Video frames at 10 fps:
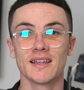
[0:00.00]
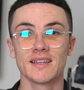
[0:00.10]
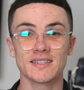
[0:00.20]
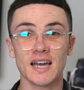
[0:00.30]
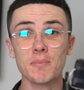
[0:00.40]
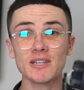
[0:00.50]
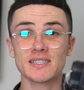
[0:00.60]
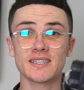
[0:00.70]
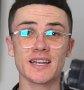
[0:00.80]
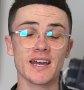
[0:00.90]
There's a couple of
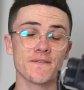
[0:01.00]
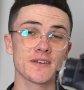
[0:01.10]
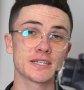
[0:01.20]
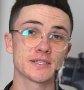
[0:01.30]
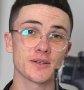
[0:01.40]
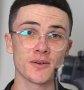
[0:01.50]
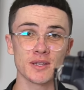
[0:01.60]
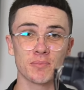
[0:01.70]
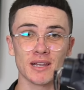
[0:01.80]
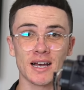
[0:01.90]
standout features on
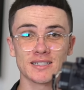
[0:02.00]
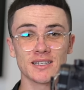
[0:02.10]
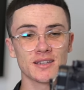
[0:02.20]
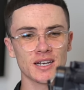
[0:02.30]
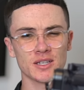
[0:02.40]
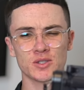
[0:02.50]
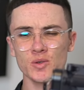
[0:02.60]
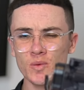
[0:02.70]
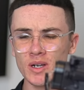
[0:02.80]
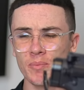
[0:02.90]
the blaster that I do
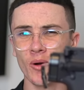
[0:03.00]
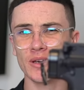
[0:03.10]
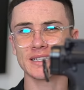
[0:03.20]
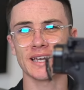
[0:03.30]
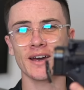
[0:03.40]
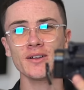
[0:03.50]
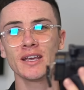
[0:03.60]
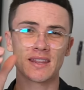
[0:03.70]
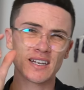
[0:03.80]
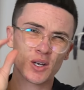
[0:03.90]
want to point out
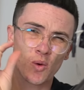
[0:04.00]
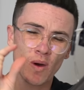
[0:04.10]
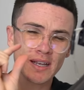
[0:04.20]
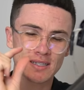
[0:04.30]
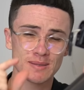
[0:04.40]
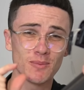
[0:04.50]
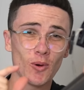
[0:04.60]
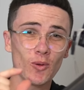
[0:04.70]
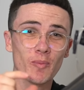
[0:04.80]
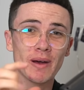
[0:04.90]
that are quite
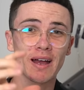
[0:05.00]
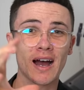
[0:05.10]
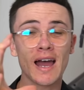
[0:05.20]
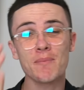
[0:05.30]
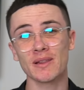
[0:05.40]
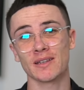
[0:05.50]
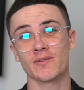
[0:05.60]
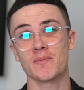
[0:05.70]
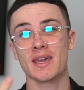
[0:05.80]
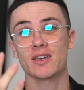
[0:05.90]
small, but I
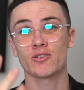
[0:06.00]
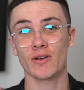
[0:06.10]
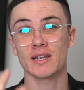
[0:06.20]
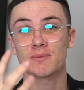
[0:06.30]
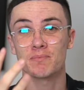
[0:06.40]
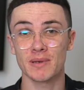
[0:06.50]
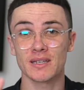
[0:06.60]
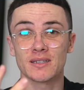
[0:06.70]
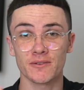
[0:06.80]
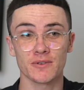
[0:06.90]
believe make great
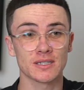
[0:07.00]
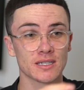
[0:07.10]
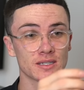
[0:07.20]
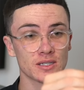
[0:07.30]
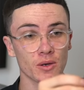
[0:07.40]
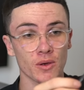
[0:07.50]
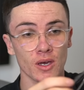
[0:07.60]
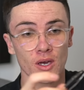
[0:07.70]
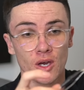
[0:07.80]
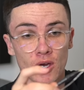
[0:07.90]
big differences. So
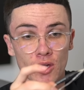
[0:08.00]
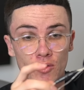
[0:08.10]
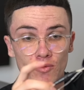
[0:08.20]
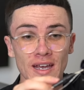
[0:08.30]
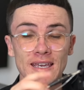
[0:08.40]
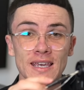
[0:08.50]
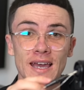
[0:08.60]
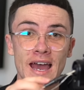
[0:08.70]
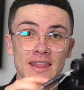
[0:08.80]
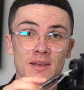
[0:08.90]
right here
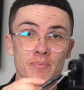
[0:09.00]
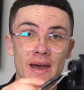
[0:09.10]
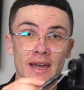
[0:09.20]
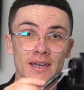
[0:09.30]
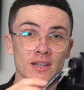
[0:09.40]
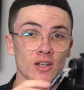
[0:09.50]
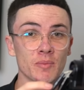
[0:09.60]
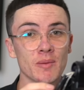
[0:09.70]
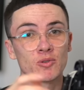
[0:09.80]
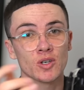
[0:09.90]
at the back, a lot of
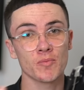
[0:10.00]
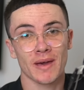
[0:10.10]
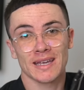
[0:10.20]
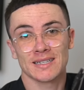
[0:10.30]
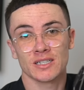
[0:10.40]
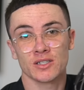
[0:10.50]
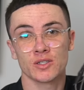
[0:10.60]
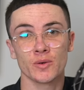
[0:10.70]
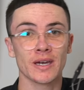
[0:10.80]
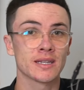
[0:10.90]
people don't pay attention
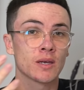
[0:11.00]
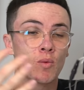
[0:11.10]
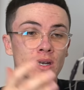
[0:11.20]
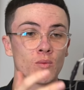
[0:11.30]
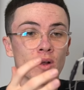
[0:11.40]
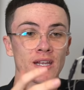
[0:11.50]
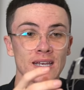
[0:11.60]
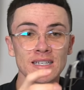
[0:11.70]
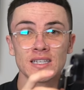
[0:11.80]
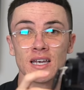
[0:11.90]
to it and they wonder what it
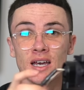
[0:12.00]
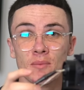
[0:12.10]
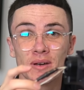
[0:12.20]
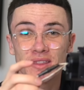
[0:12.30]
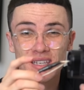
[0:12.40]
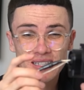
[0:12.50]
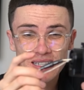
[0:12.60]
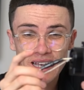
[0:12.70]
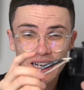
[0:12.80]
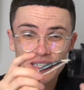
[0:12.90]
is, but this
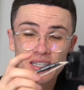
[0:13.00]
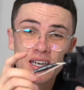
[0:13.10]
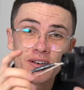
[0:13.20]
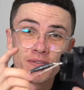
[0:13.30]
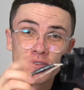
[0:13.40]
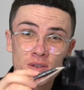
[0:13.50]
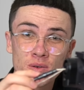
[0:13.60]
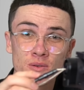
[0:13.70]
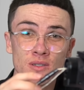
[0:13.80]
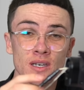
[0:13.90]
is actually a
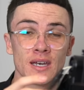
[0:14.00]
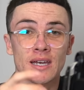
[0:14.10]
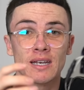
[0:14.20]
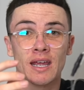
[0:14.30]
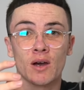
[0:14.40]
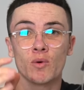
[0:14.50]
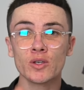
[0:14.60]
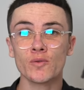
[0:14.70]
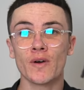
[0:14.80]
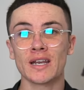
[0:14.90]
fuse. Now, what
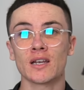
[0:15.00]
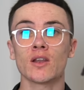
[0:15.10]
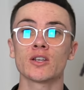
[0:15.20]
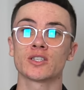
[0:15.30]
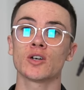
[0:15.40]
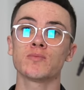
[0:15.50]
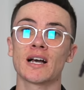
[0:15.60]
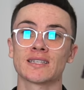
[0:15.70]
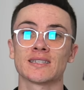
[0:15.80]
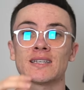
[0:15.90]
you'll find in a lot of gel
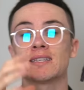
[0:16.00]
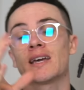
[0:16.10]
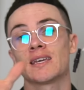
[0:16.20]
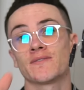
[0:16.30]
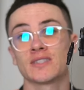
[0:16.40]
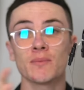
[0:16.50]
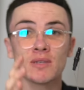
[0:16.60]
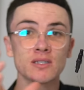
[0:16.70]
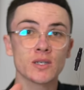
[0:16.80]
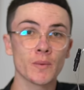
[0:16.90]
blasters is that if
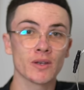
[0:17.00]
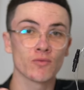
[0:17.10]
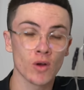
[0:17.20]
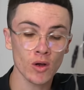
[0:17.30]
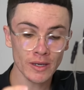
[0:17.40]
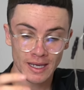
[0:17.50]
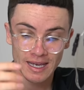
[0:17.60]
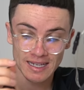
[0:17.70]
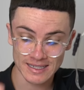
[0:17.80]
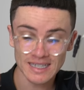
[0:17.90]
something's going wrong,
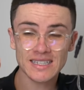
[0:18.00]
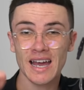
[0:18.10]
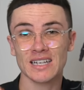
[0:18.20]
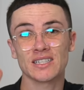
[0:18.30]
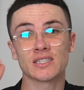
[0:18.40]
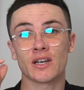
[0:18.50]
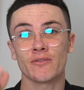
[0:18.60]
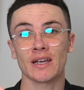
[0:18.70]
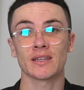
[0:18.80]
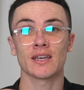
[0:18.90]
it does actually
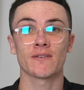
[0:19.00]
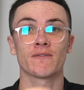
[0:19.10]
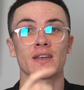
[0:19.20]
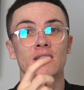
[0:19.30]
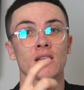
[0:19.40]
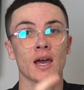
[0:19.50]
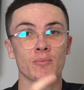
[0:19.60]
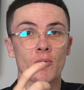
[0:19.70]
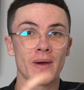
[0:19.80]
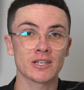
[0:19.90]
directly affect the
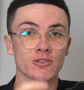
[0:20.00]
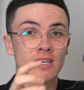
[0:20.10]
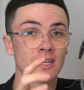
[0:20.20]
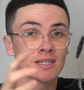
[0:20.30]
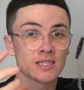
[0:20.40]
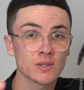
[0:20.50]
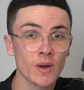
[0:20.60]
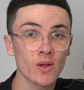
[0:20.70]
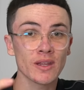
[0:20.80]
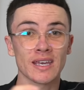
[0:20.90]
LiPo battery. It can
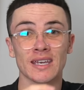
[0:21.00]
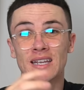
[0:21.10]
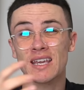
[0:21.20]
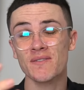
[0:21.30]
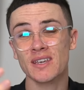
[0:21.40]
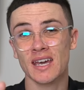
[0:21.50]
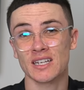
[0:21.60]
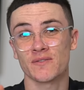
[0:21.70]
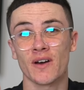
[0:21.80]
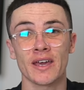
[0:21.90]
swell, it can even
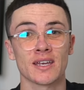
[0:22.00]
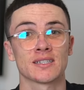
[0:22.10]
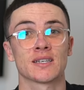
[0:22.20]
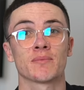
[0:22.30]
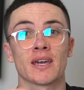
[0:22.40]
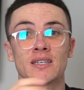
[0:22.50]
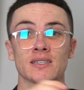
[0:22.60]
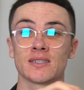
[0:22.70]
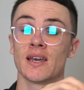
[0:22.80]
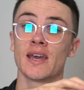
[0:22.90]
catch fire in some
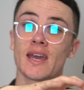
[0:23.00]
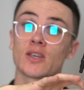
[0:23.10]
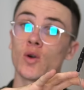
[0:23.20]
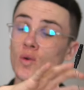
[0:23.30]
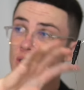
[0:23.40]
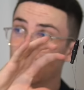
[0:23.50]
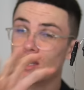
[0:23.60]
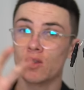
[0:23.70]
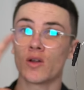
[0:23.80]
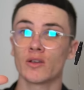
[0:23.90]
cases and cause a
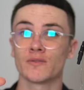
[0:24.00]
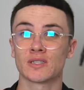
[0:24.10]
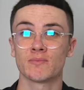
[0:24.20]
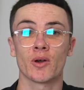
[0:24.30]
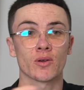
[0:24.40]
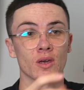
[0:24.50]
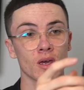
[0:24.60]
lot of smoke.